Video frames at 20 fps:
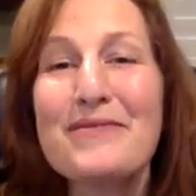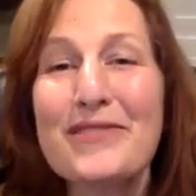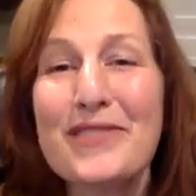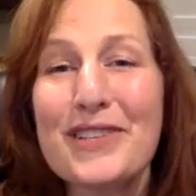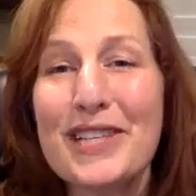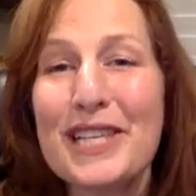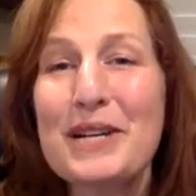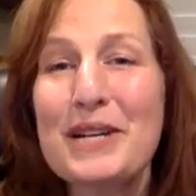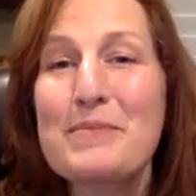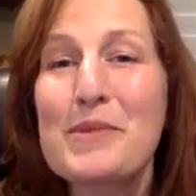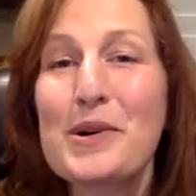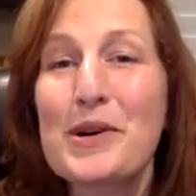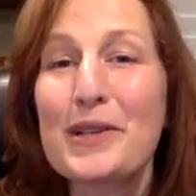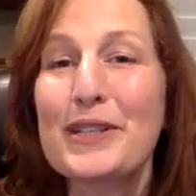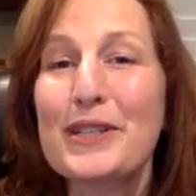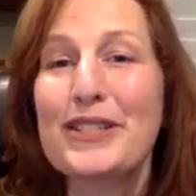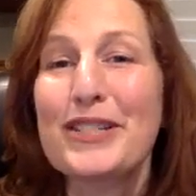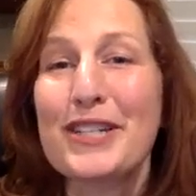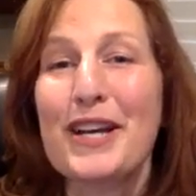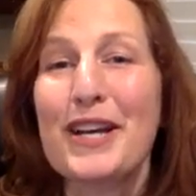feeling
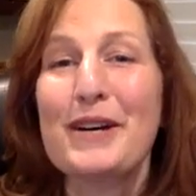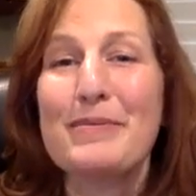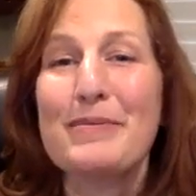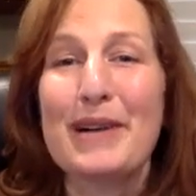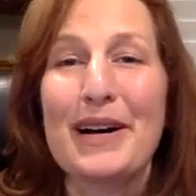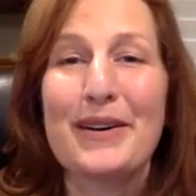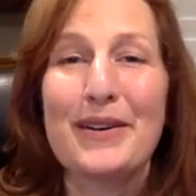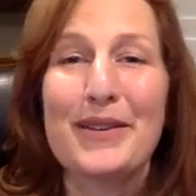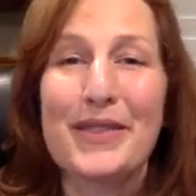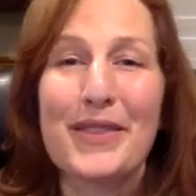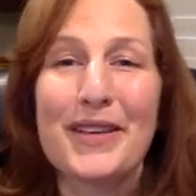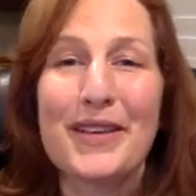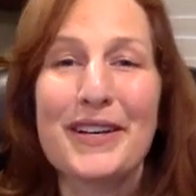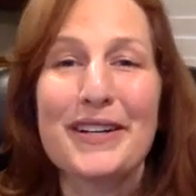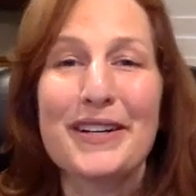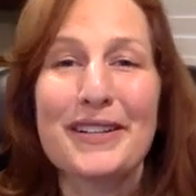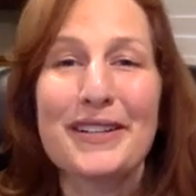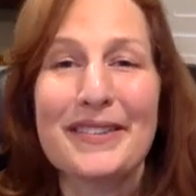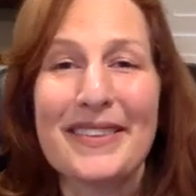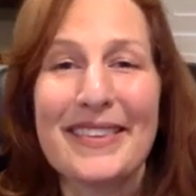bullish about
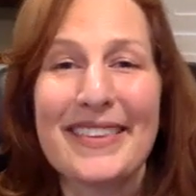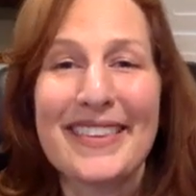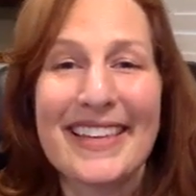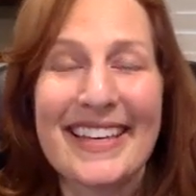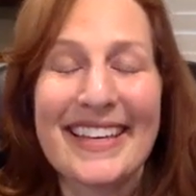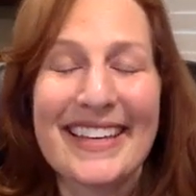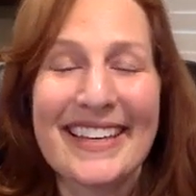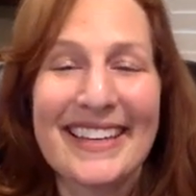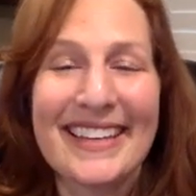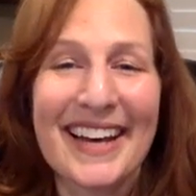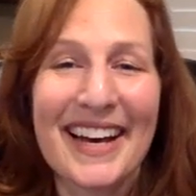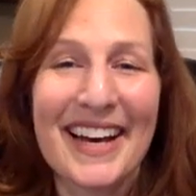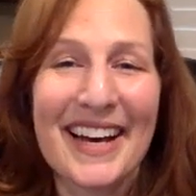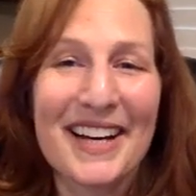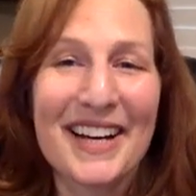the